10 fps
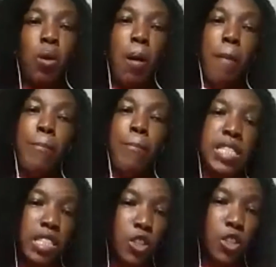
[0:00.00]

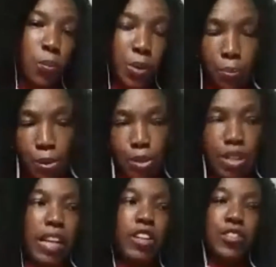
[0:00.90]
meeting new people.
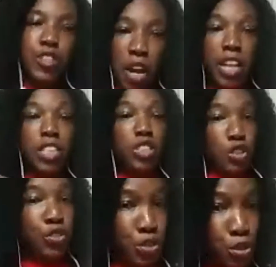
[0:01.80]
I love trying new
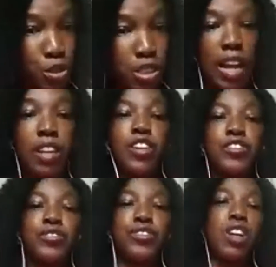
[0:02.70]
food. I
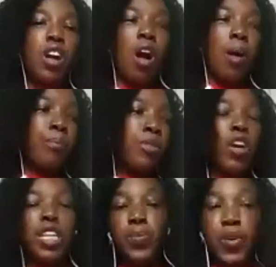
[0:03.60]
love,
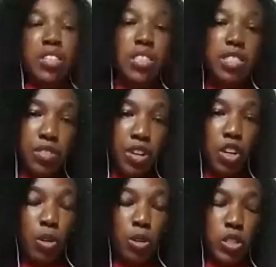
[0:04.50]
experiencing
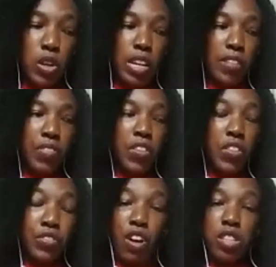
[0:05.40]
different culture. And I think
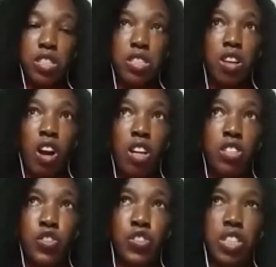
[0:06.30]
the first
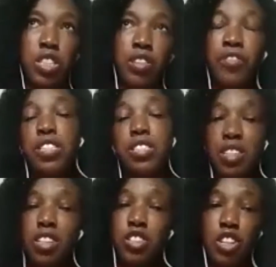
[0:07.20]

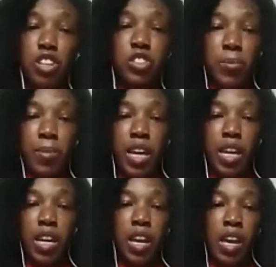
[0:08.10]
international trip
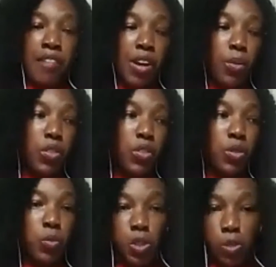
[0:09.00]
I ever went
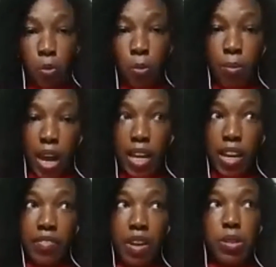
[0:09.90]
on was to Mumbai,
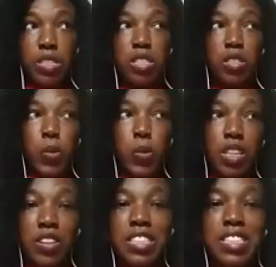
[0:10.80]
and that was in
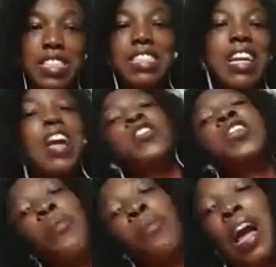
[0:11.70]
2013. So
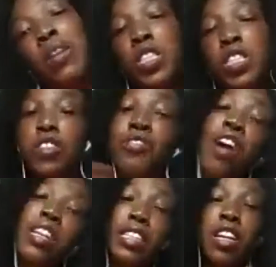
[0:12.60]
the plan was to
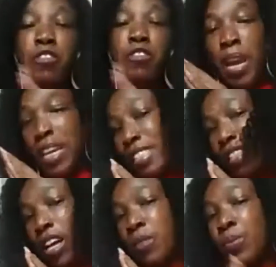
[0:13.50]
fall in love with my
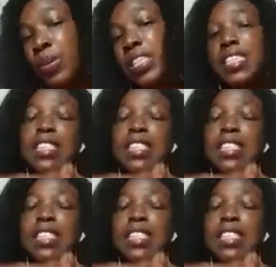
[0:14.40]
Indian prince